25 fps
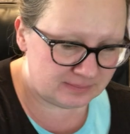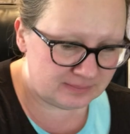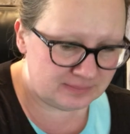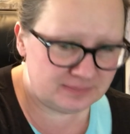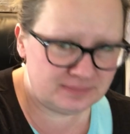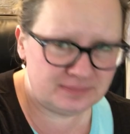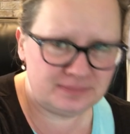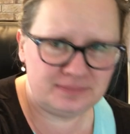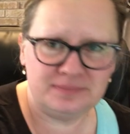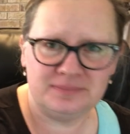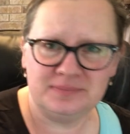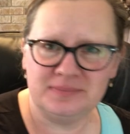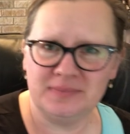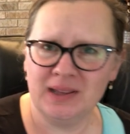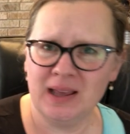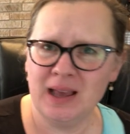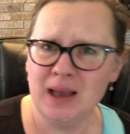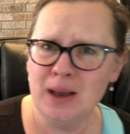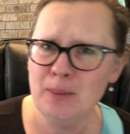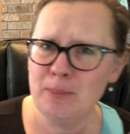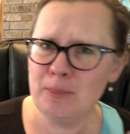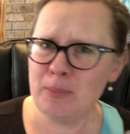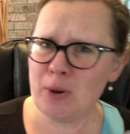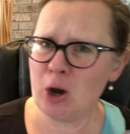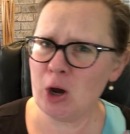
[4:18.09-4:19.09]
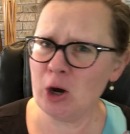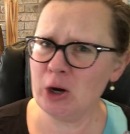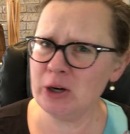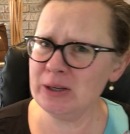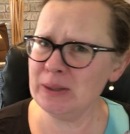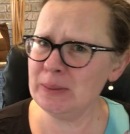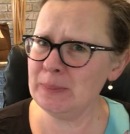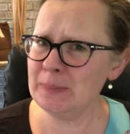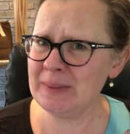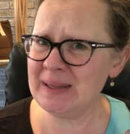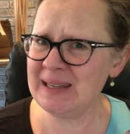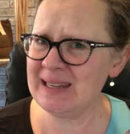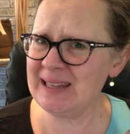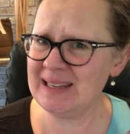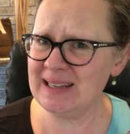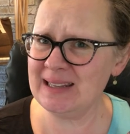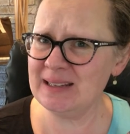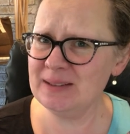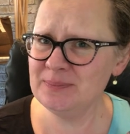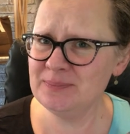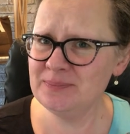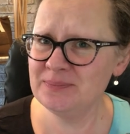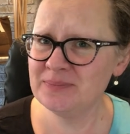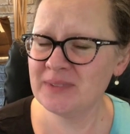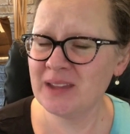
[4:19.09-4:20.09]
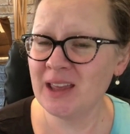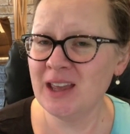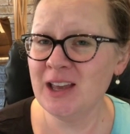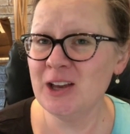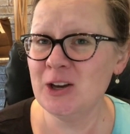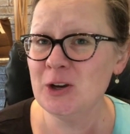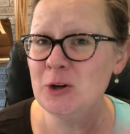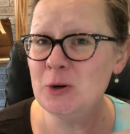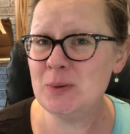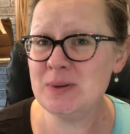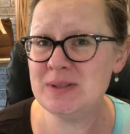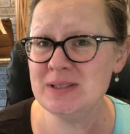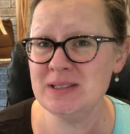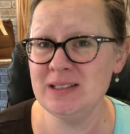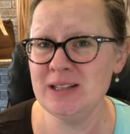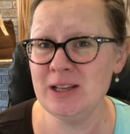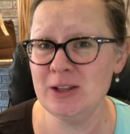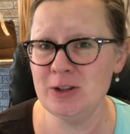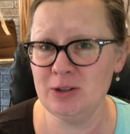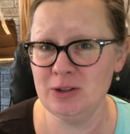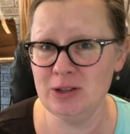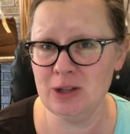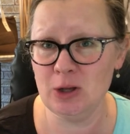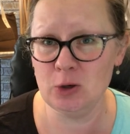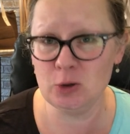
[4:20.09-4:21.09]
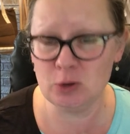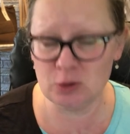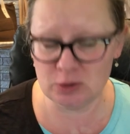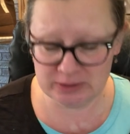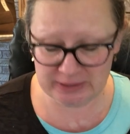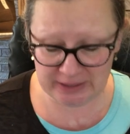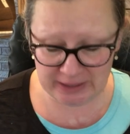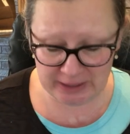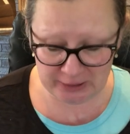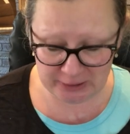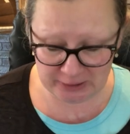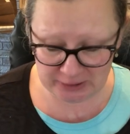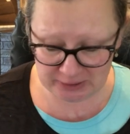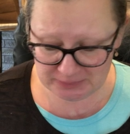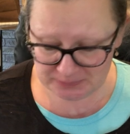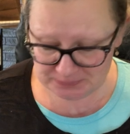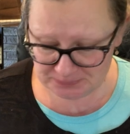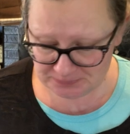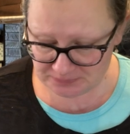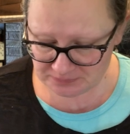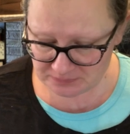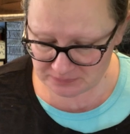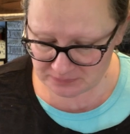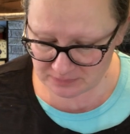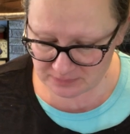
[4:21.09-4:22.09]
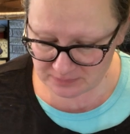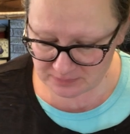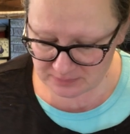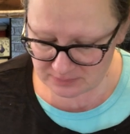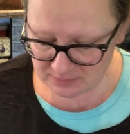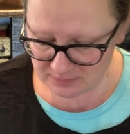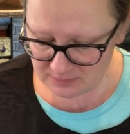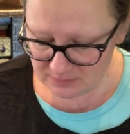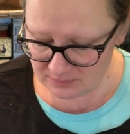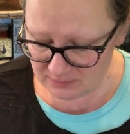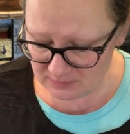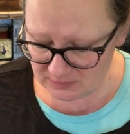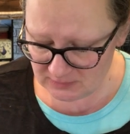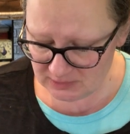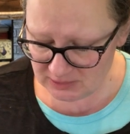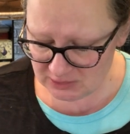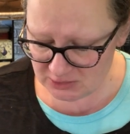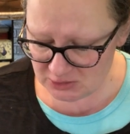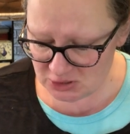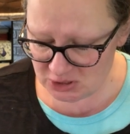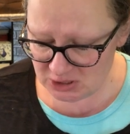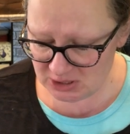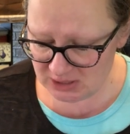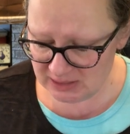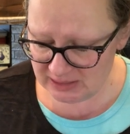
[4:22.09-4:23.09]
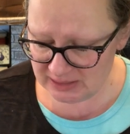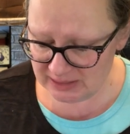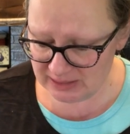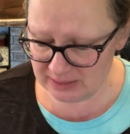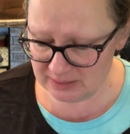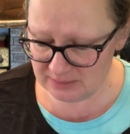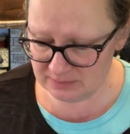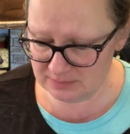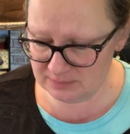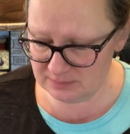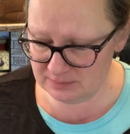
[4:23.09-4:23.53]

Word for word: Pardon me who is another local knitter. And she knit